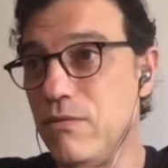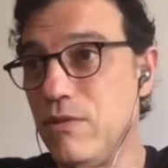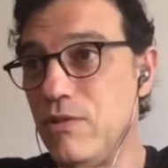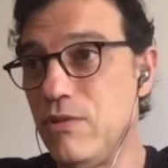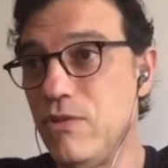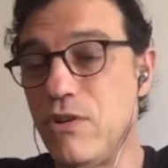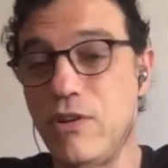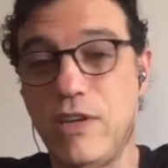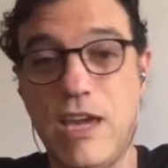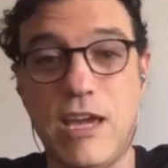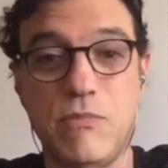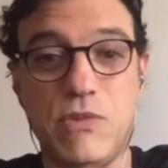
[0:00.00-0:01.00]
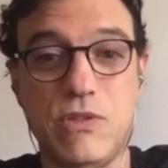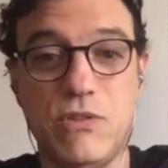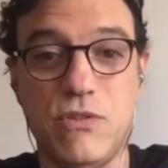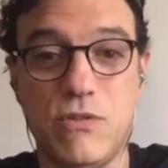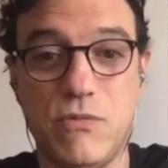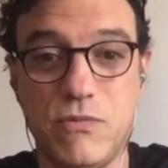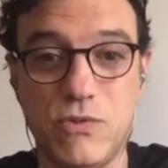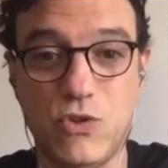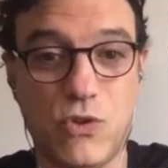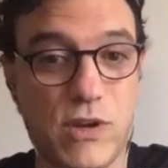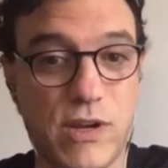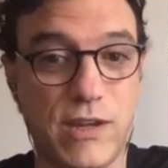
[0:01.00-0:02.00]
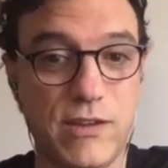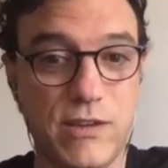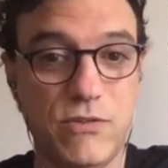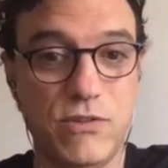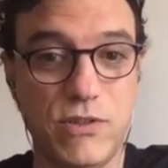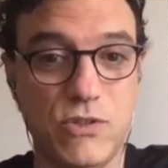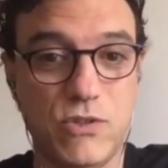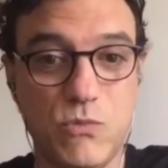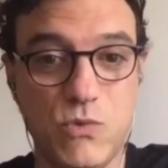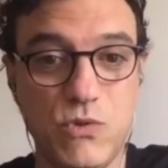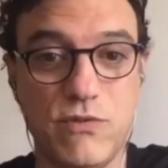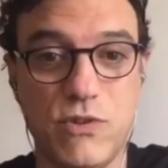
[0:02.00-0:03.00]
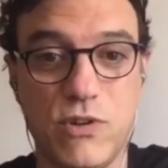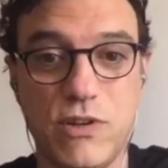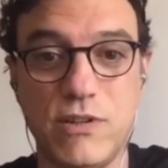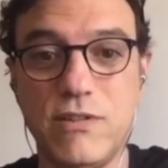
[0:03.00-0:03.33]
it's not a game it's not a toy you need to move on